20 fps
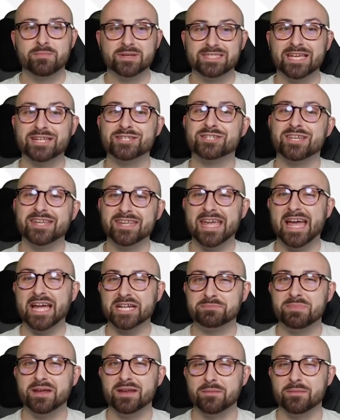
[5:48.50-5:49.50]
potentially
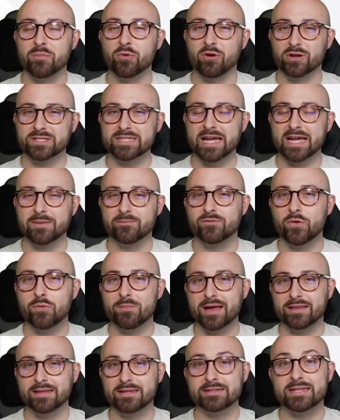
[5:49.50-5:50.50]
Cash being a more attacking
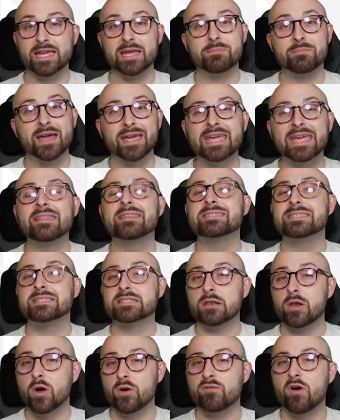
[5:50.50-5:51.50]
fullback than Dean. But again, this
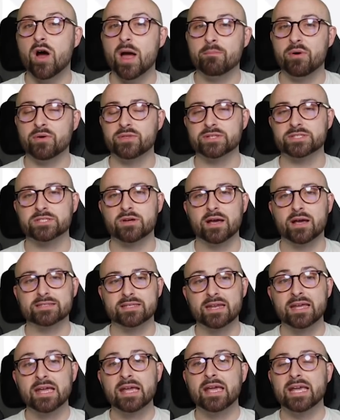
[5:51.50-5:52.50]
is a lot of
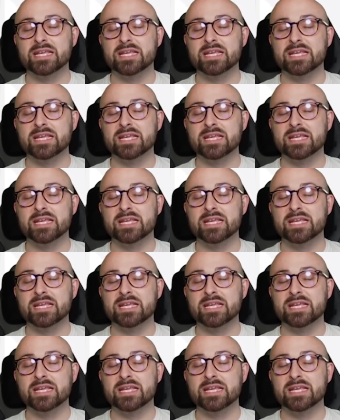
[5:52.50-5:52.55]
hypothesizing.